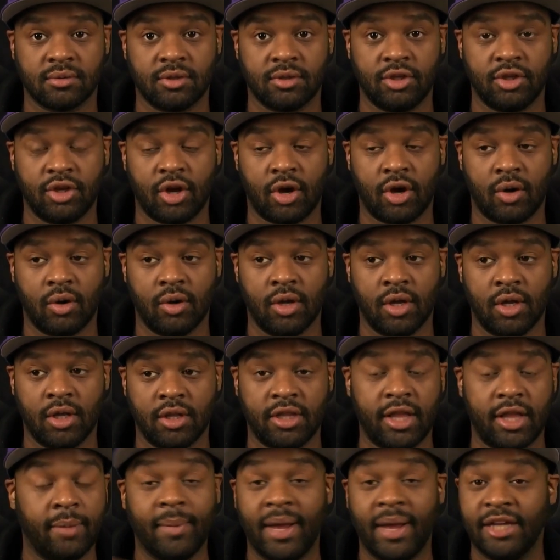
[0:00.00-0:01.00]
You know.
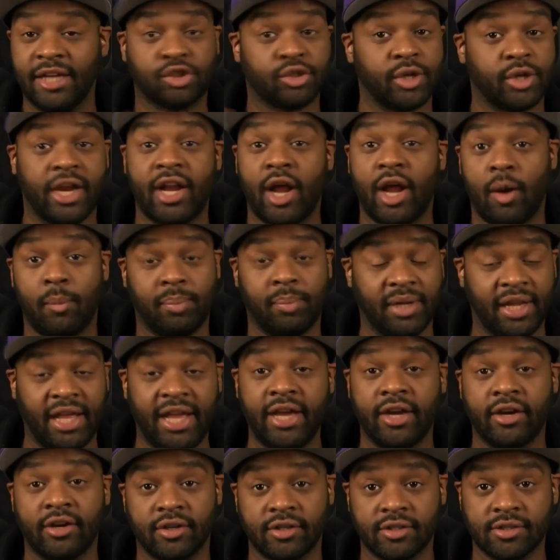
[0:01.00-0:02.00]
They might trade out
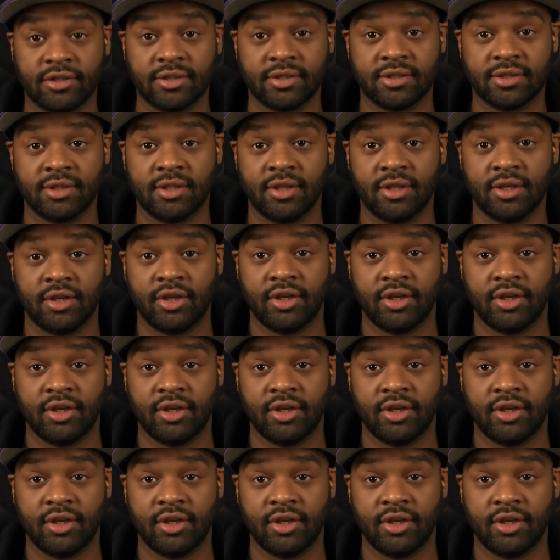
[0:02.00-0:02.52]
players,